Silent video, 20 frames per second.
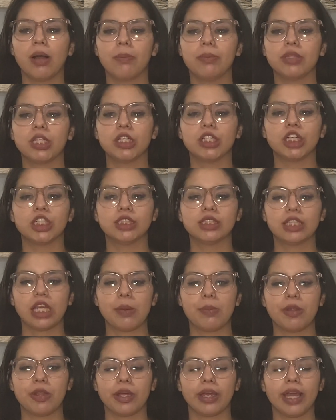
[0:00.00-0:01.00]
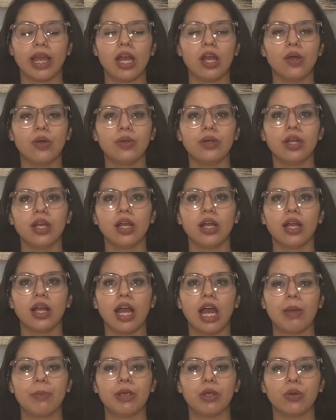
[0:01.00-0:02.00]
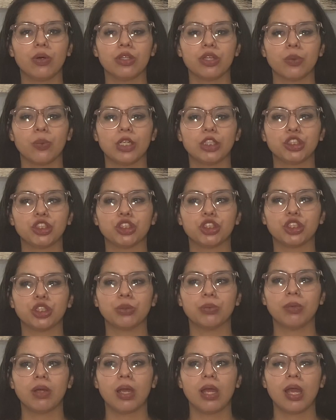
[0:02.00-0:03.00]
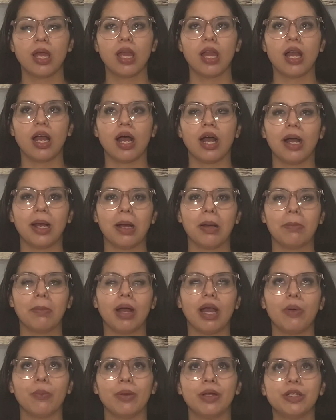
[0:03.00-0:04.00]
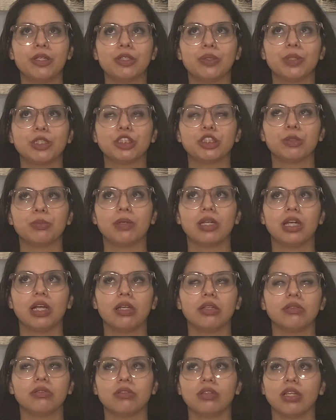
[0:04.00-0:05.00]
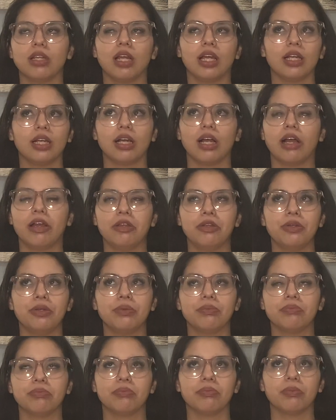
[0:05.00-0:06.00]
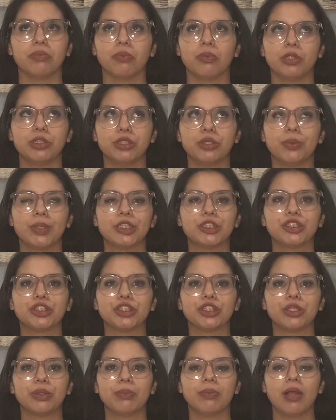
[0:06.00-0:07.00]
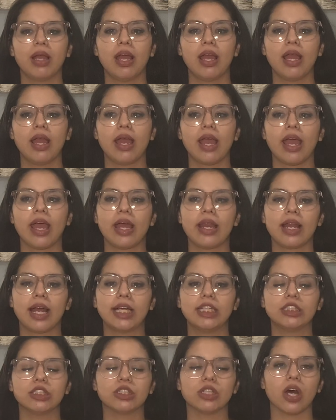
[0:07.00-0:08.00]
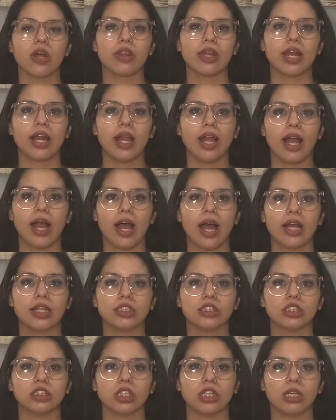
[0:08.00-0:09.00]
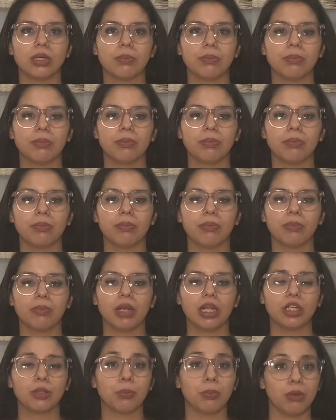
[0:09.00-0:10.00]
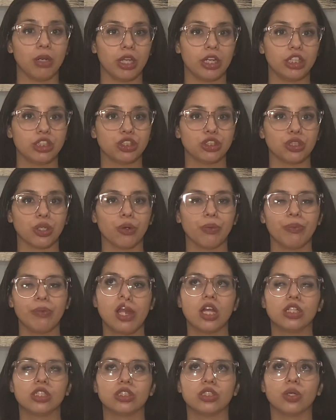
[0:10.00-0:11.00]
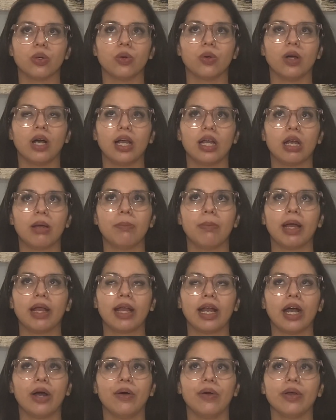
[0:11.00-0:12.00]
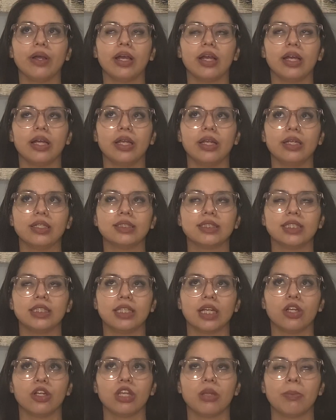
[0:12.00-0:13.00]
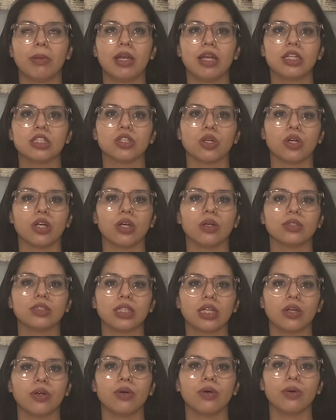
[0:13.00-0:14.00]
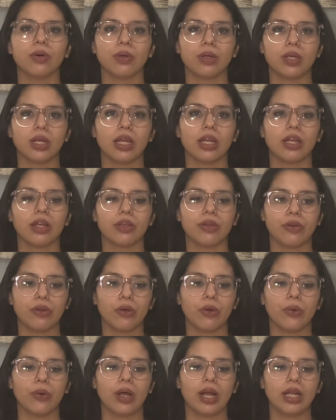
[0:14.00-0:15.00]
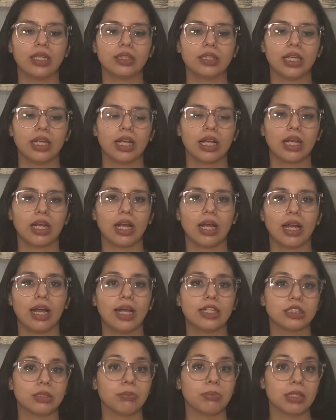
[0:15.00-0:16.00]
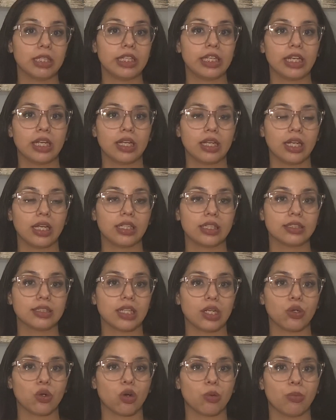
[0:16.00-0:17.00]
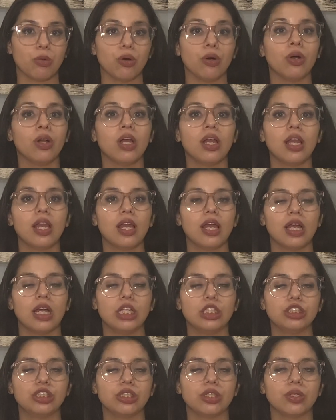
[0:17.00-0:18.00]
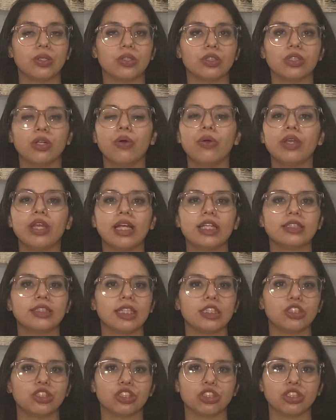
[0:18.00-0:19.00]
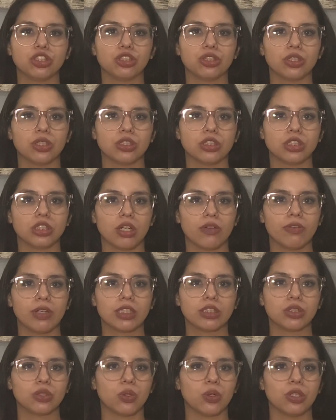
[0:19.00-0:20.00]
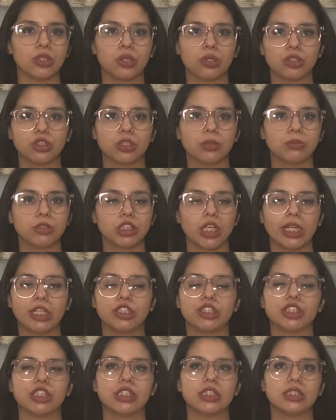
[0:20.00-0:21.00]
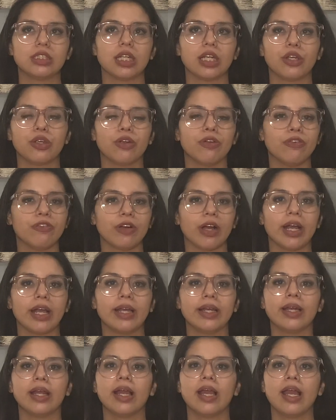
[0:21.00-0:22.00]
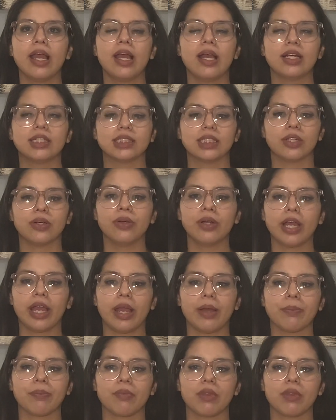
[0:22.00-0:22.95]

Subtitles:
The nurse gave me the gown, had me go in the restroom. I went in the restroom, and I went to the restroom, and I saw that I had some like bloody show. So I come back out and sit down on the bed, and I told her, I was like, oh, like, I think I had some bleeding. Like, is that normal? And she goes, oh yes, that's just your cervix going through some changes. Like, you're fine. It's like, okay.